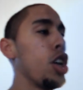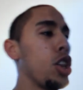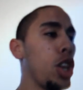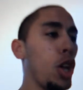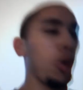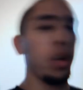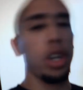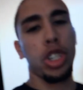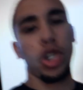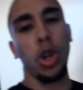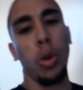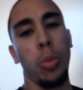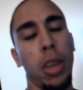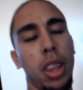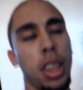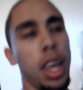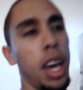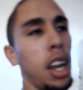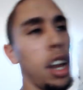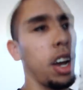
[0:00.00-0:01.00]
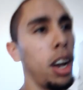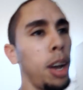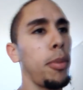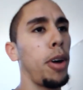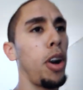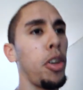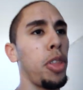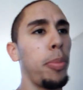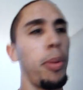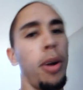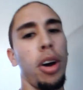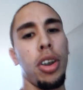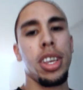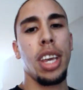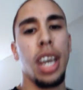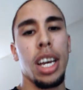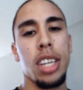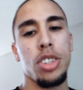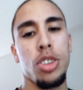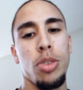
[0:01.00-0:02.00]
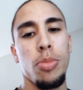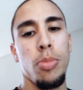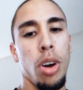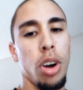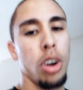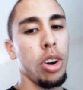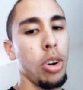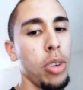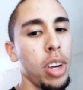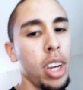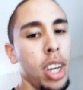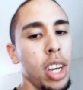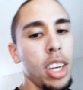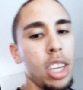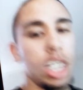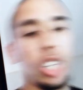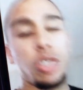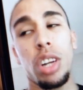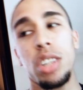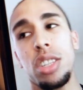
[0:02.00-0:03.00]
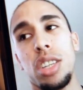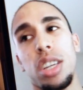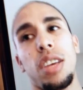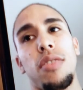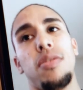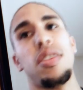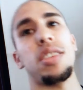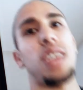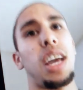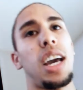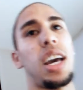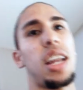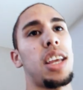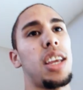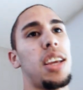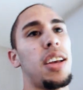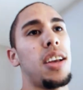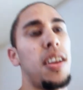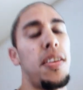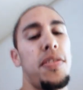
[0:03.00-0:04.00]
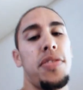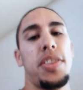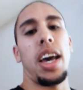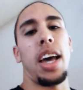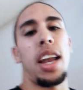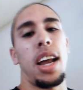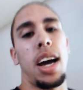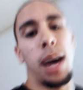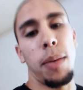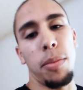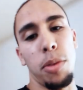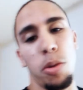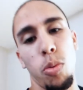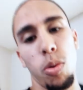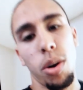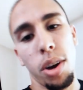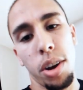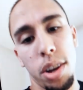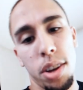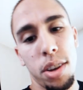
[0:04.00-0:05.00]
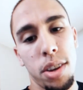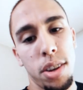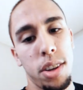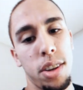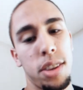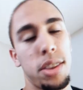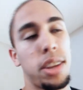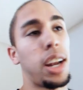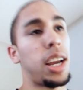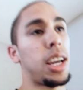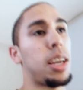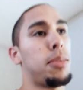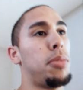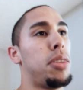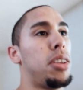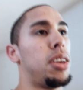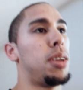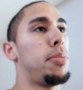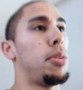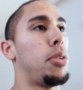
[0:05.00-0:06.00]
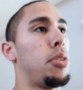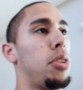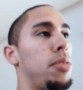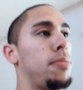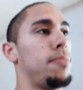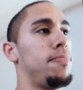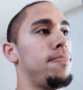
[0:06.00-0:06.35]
Logan told me that on the podcast tomorrow, he tries to convince Eddie that I'm the one, that I can be the opponent.